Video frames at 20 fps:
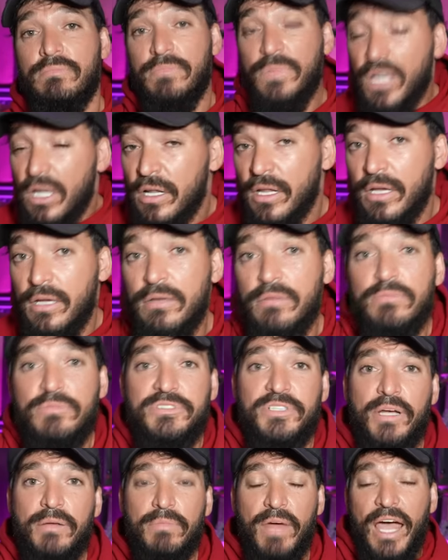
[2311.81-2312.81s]
Lily
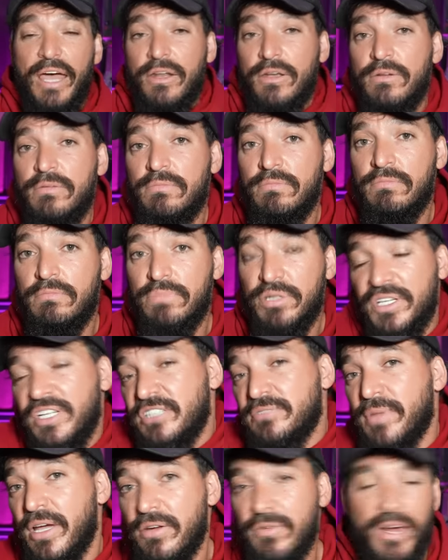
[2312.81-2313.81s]
was like, hey dude,
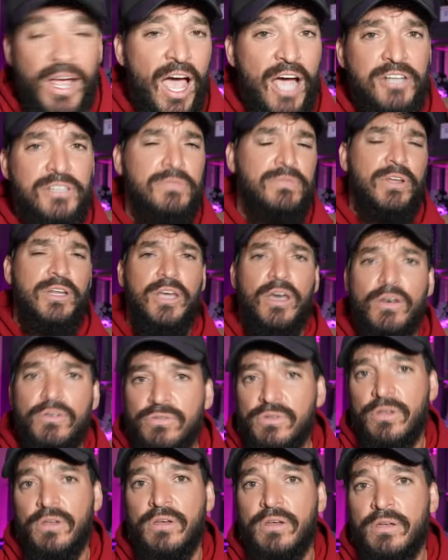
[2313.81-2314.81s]
please make reaction
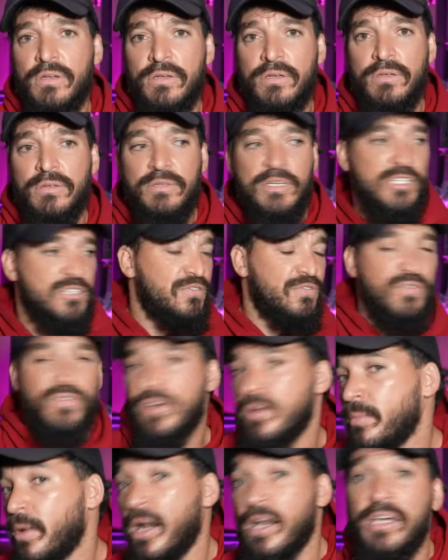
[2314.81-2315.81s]
videos. It's
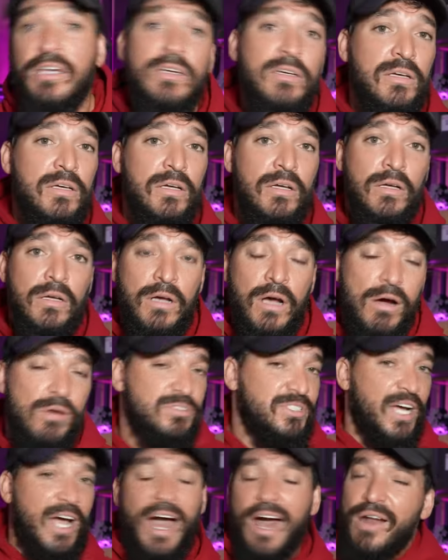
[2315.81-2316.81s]
free money. I
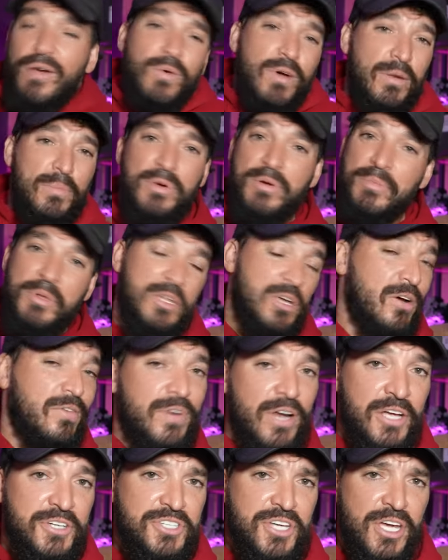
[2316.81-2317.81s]
was like, I don't want to put him on the
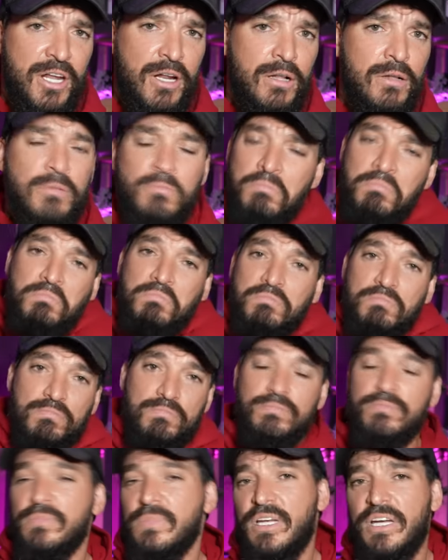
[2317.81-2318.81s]
Overnight channel.
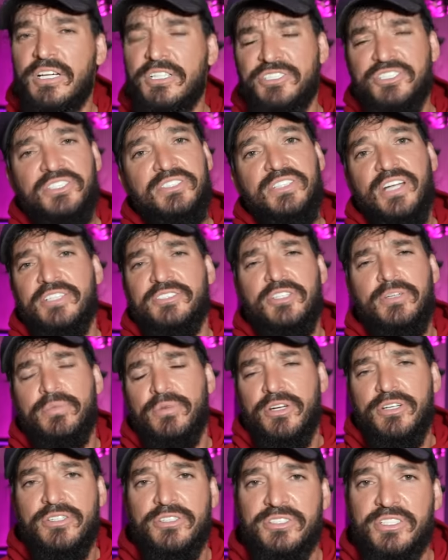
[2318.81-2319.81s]
It's just not
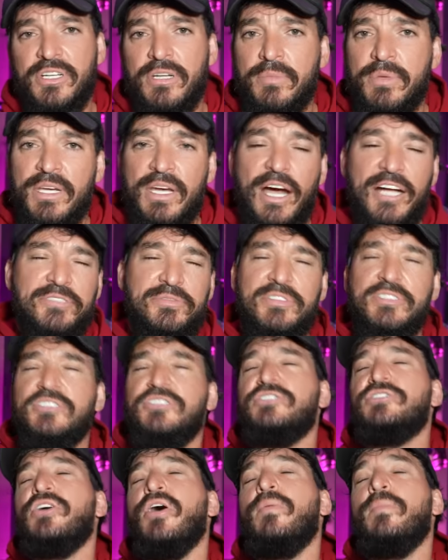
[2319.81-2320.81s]
super interesting to me. I spend
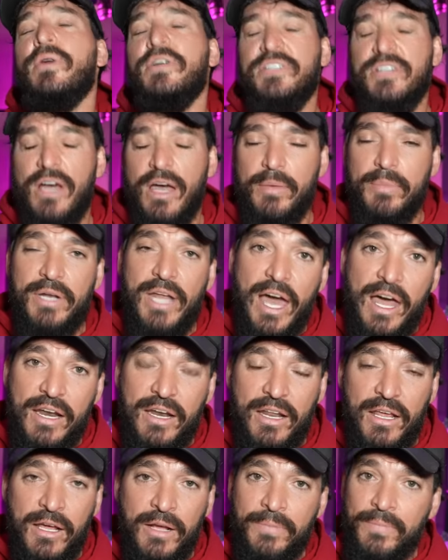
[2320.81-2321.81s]
so much time in
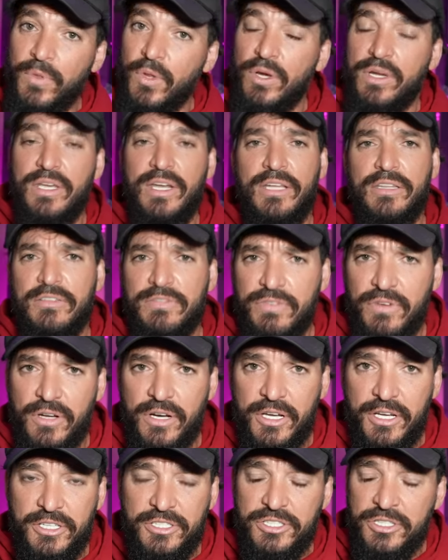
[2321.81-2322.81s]
editing, looking at the
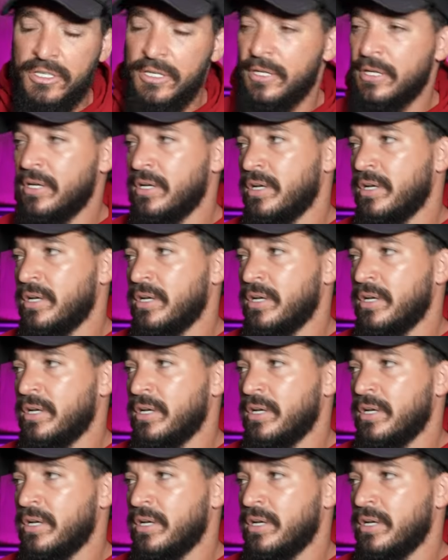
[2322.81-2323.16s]
footage.